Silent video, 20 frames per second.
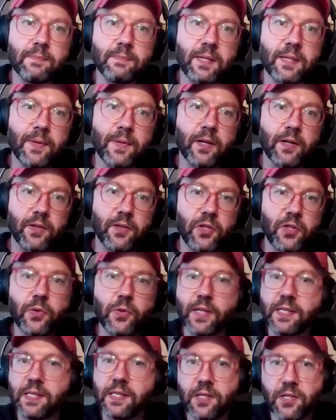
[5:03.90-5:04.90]
something called the
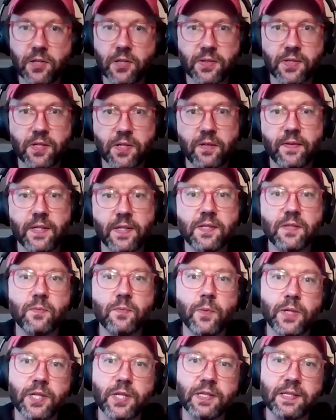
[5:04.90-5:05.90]
U.S. Digital Service,
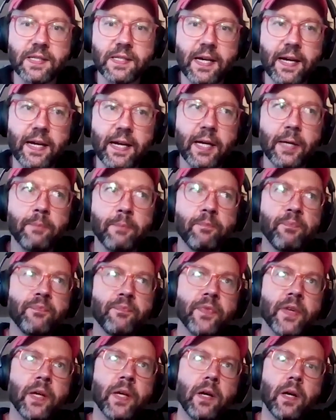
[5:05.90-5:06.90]
which is a
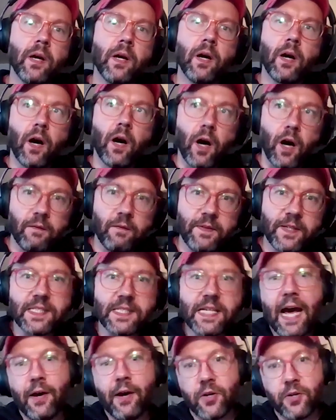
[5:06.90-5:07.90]
office
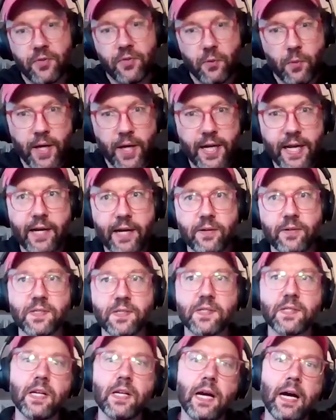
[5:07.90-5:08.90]
out of the White
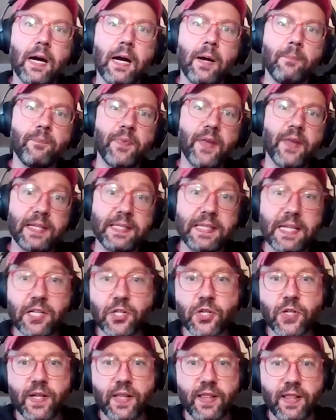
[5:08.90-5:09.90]
House. And
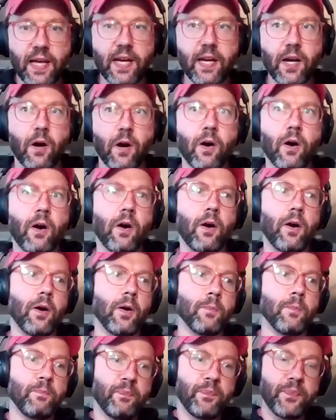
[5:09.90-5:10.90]
essentially, they are
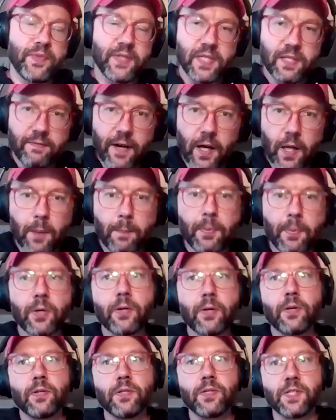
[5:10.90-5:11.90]

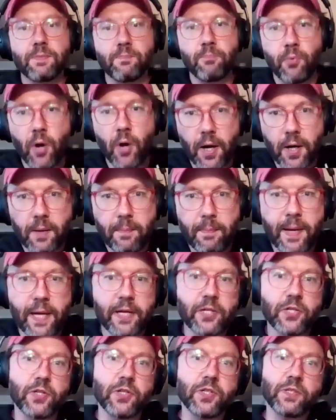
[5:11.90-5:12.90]
developers, product
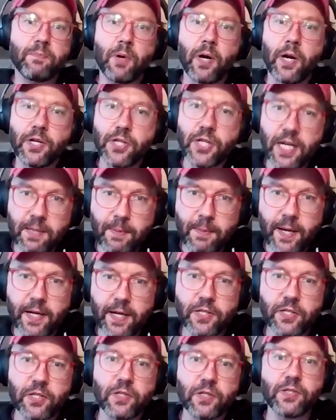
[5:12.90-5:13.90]
managers, project
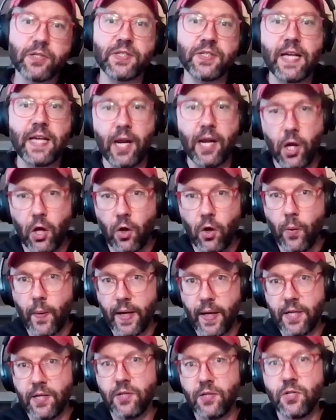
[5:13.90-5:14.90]
managers that go
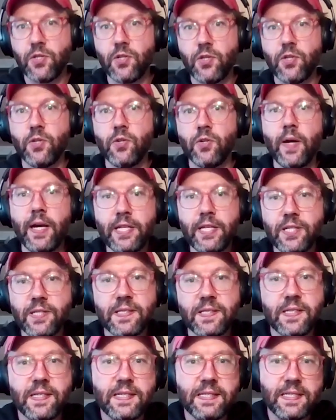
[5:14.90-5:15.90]
into
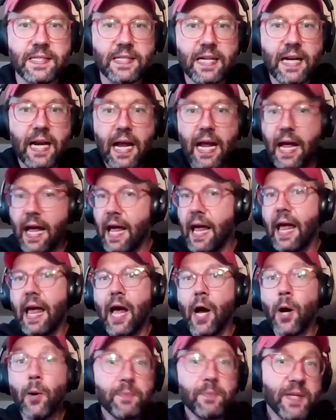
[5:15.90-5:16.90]
agencies and
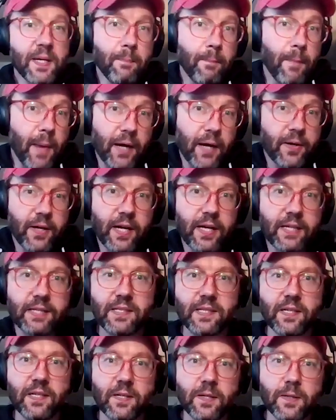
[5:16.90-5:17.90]
help them modernize
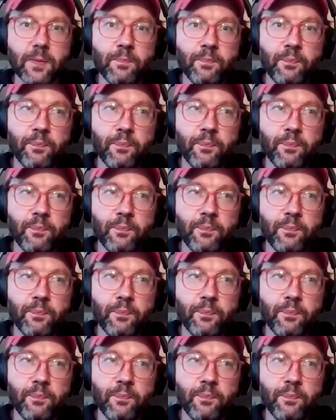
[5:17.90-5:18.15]
their